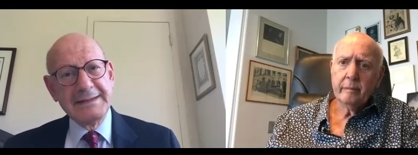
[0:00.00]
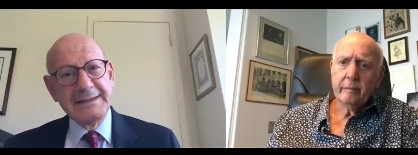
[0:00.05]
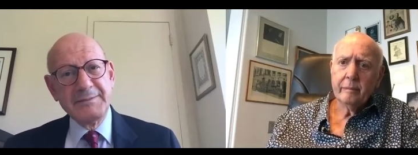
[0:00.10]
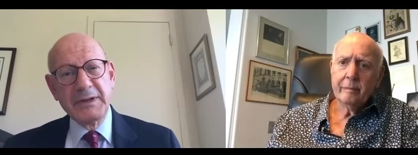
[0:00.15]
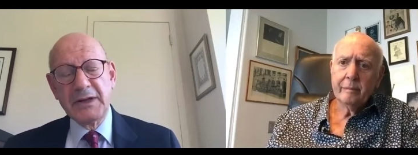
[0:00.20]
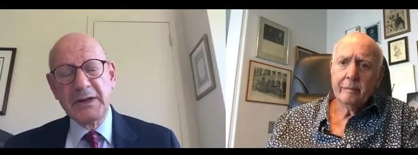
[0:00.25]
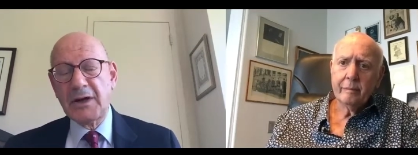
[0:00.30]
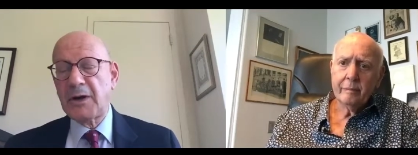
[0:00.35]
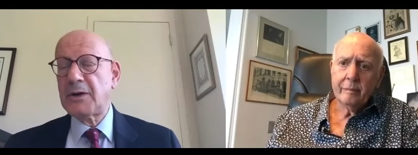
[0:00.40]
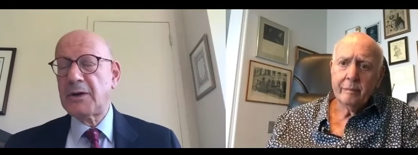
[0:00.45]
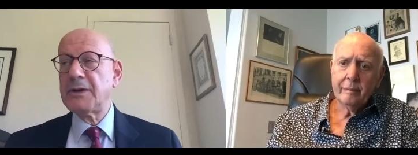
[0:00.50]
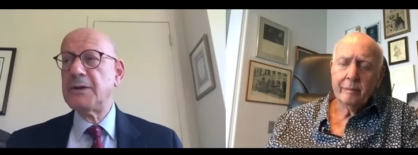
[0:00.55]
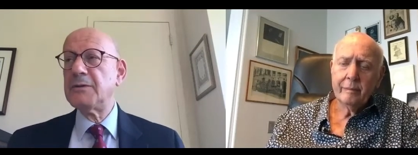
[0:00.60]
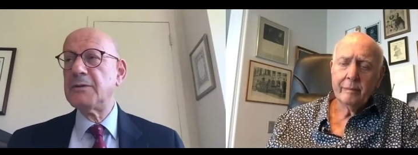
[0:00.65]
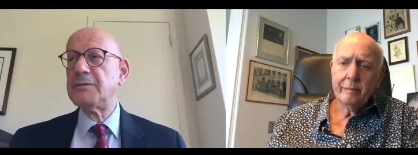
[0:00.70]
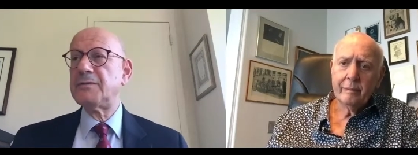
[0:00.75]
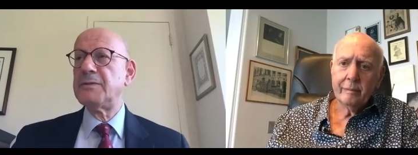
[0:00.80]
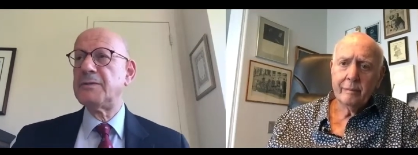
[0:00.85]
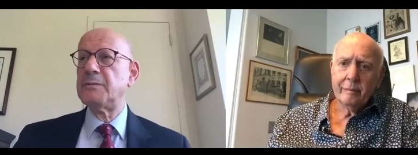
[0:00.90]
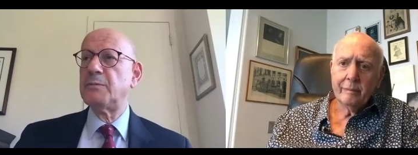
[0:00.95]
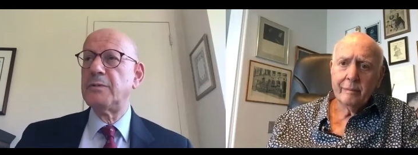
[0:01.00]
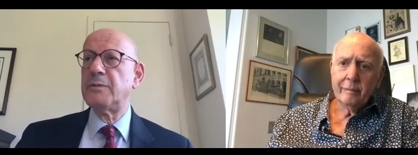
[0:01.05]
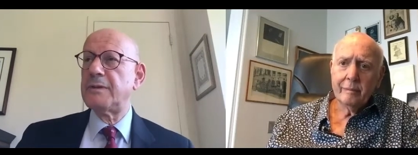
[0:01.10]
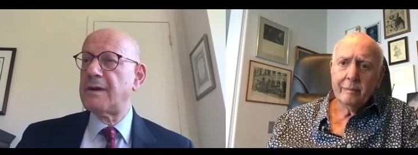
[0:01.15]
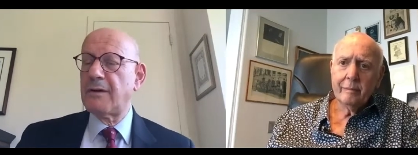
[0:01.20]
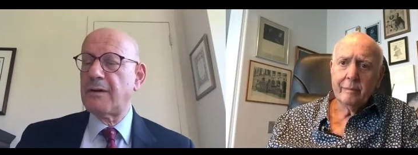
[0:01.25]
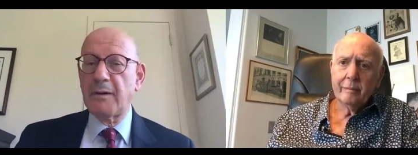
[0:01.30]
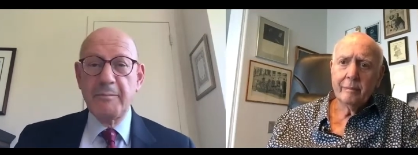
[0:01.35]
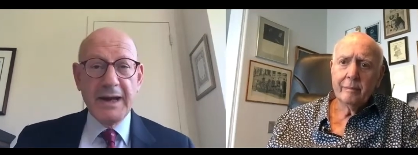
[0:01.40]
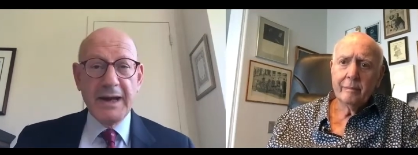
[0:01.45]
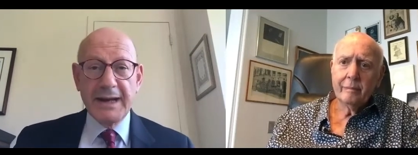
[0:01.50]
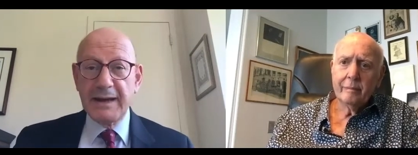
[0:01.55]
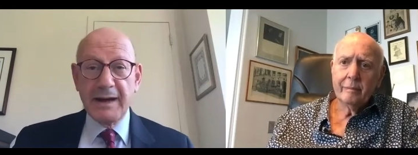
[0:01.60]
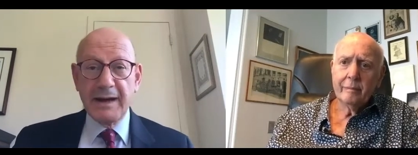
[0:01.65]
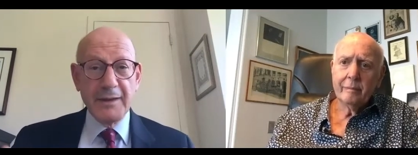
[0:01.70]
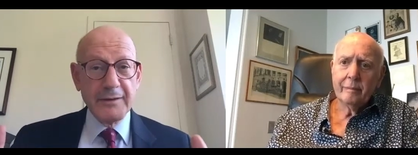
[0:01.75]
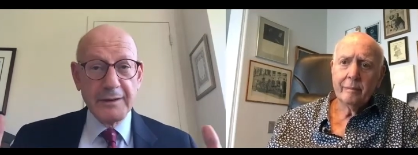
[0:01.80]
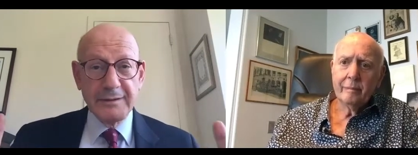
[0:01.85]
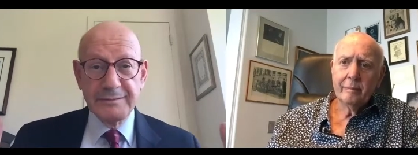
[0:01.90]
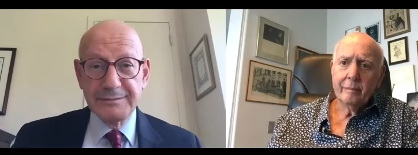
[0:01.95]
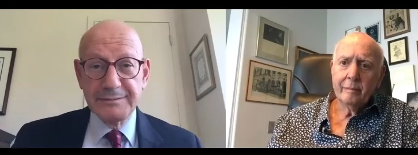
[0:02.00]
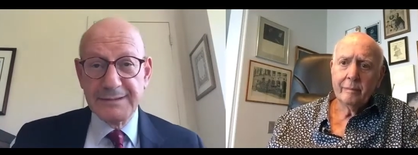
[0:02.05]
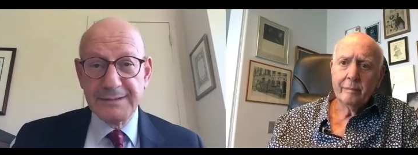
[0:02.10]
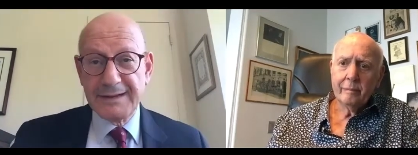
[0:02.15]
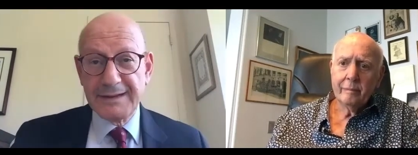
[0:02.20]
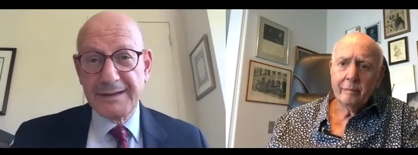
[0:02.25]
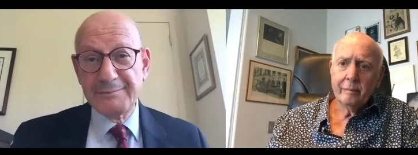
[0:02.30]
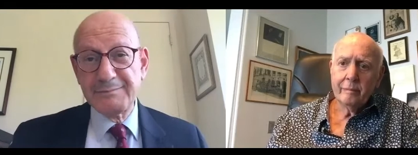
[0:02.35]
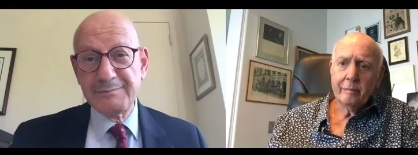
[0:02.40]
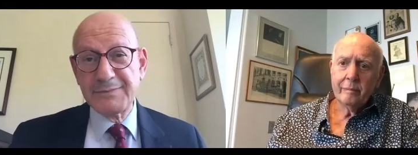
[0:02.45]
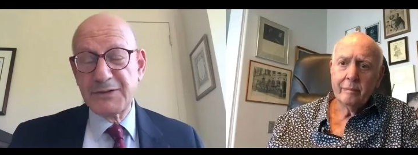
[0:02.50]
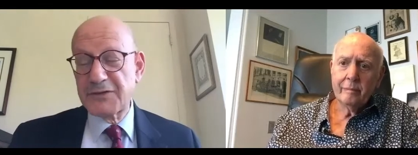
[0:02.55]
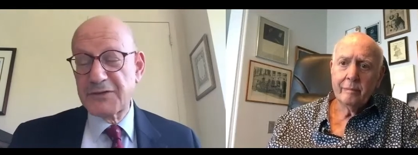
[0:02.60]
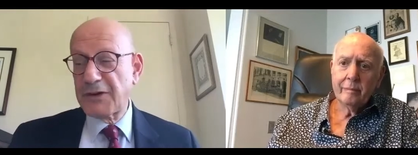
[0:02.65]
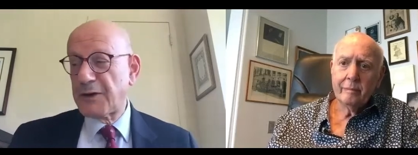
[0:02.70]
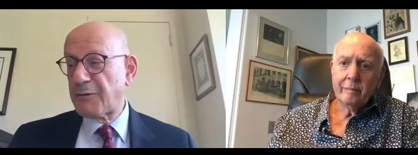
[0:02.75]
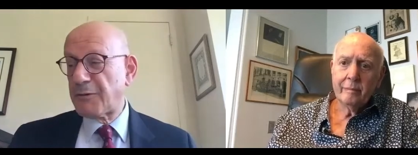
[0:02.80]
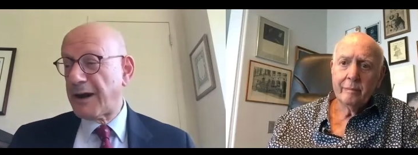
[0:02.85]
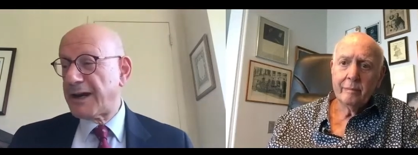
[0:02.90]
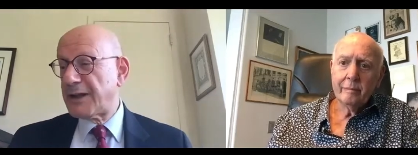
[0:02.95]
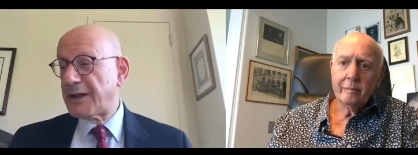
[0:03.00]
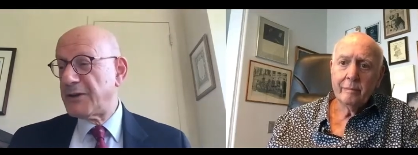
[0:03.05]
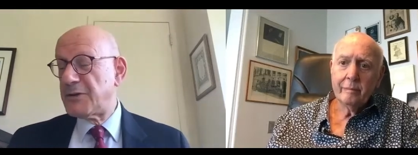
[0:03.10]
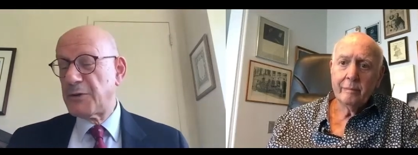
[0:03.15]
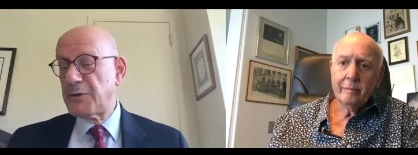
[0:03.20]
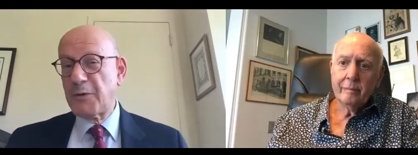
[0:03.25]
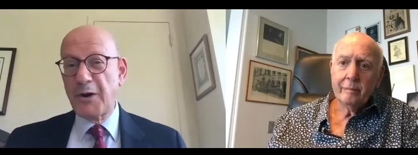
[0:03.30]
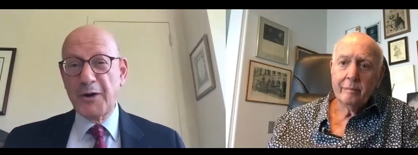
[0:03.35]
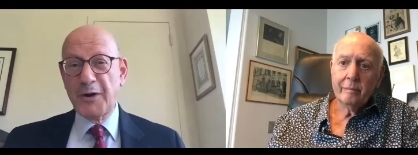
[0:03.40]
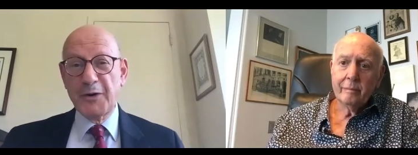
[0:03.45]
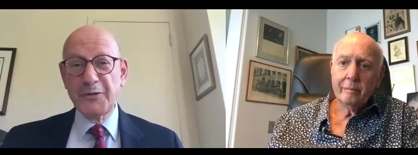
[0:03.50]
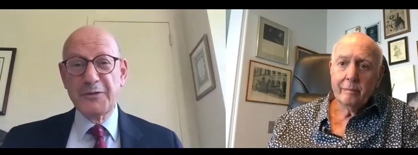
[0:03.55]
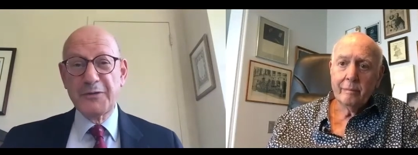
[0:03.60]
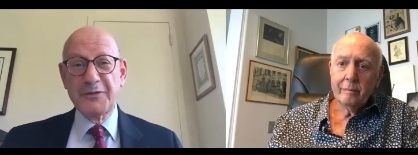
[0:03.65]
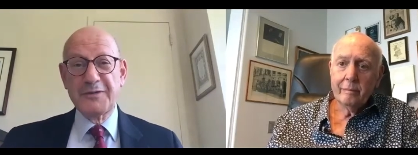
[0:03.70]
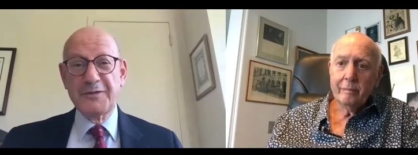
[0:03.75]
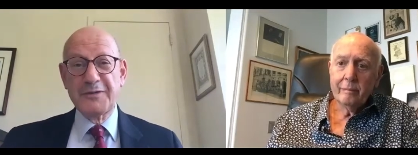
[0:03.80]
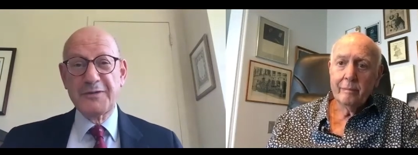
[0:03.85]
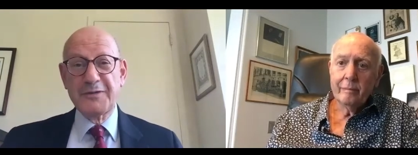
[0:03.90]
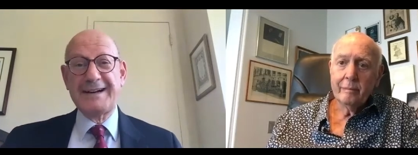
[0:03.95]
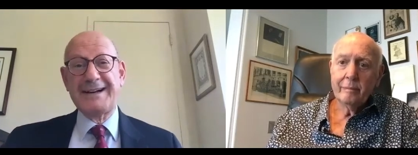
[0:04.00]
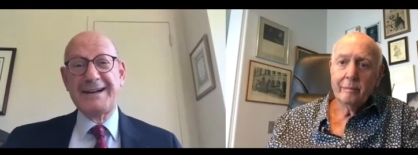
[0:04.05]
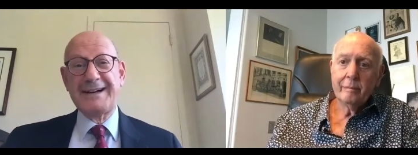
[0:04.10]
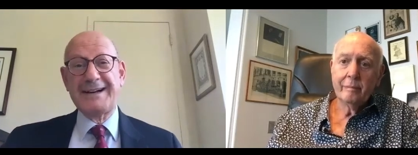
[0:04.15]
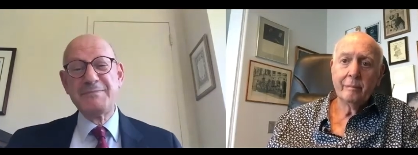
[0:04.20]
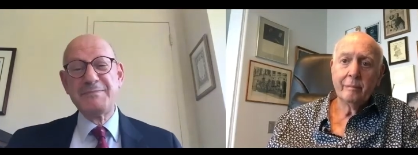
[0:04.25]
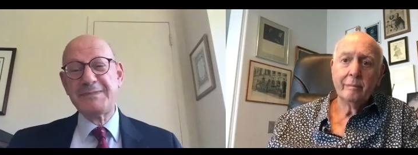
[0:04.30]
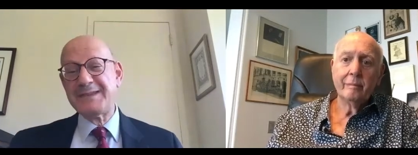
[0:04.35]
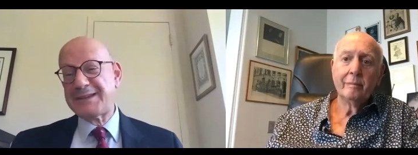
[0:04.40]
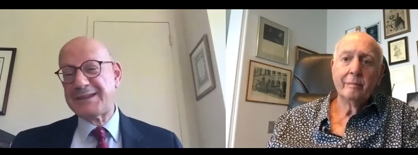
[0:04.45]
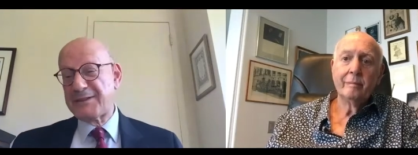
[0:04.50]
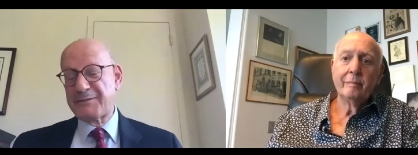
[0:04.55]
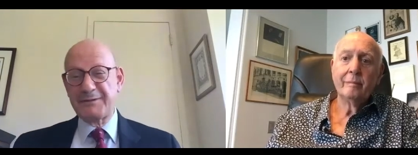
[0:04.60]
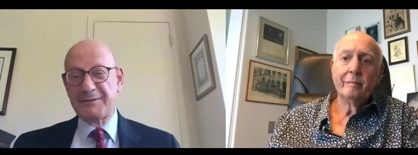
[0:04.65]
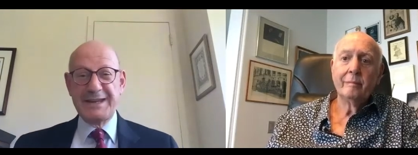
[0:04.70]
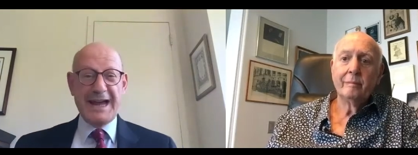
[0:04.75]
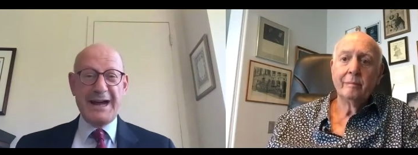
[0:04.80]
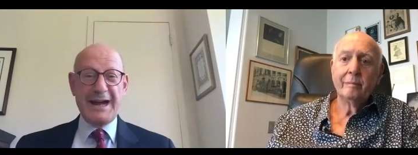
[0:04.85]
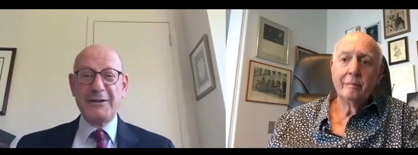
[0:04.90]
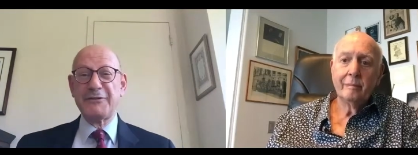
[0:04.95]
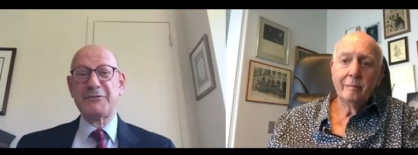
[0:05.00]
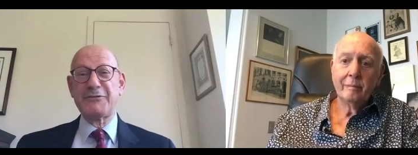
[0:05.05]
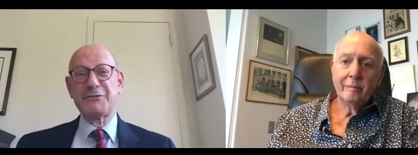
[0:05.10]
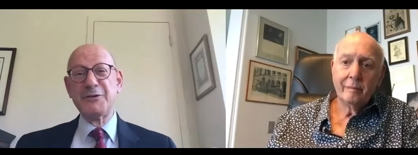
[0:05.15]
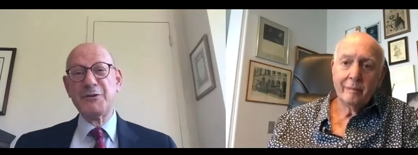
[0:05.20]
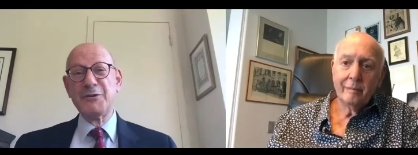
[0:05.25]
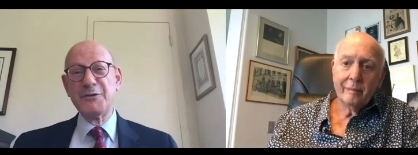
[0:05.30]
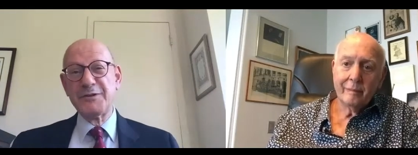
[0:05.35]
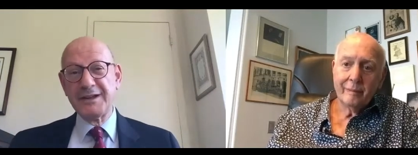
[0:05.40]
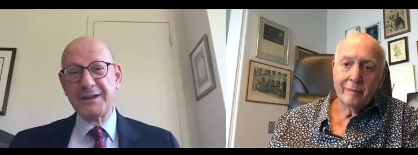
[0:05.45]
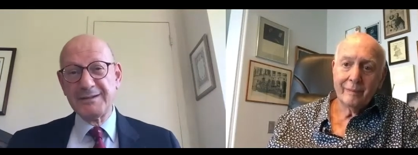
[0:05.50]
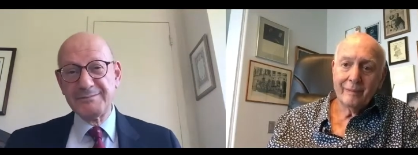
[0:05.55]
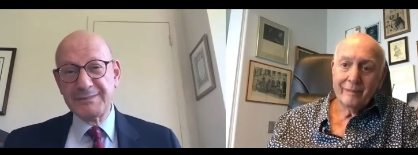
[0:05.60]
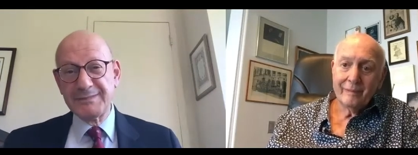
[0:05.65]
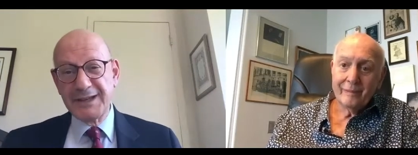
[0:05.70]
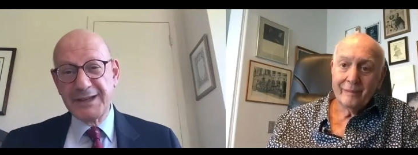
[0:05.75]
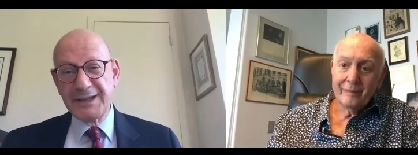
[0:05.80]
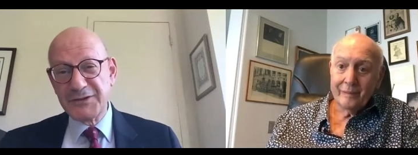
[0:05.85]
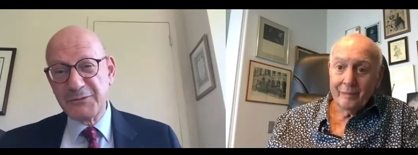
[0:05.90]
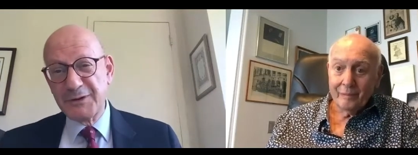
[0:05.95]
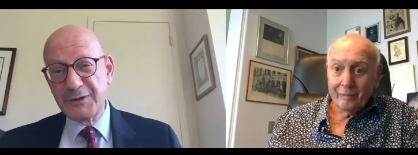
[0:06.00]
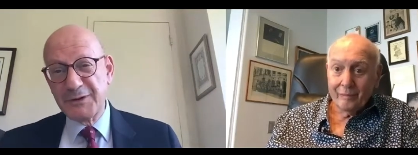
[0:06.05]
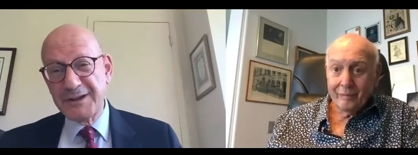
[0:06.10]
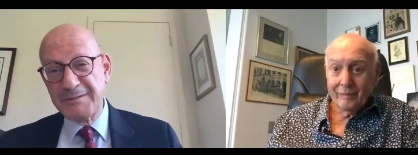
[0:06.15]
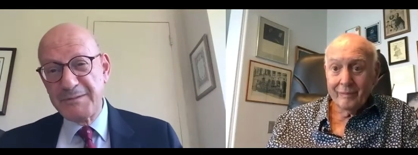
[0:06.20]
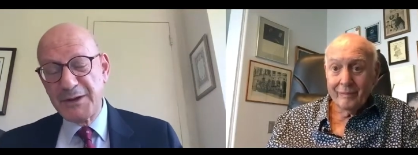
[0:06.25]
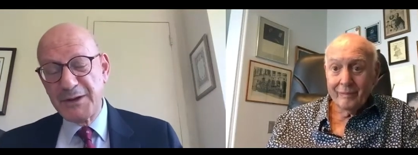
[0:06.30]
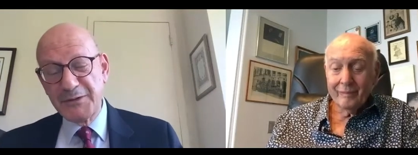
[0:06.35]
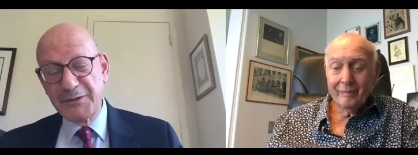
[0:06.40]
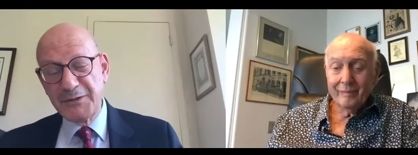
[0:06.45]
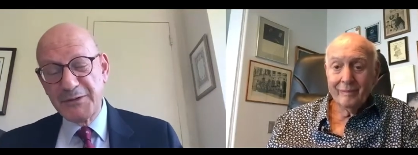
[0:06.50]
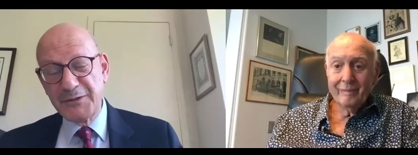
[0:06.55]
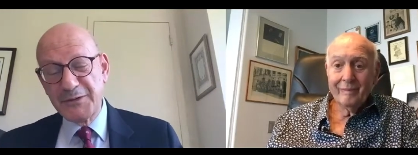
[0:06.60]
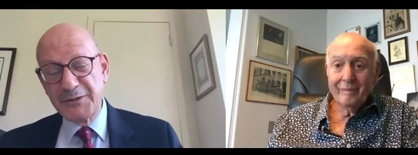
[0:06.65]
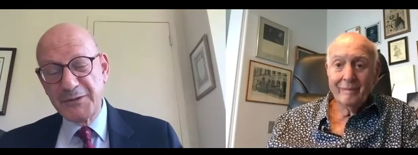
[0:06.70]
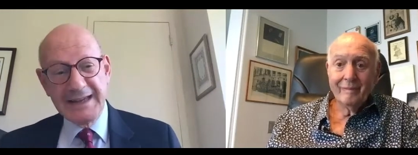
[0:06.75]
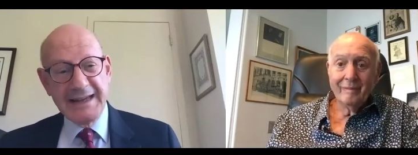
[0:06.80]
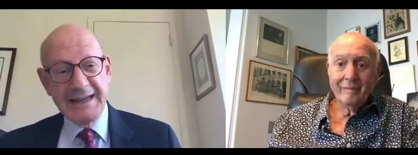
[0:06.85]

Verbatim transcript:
Speaker 1: you know, you've, there are many other uh, songwriting duos um, down through the history of music.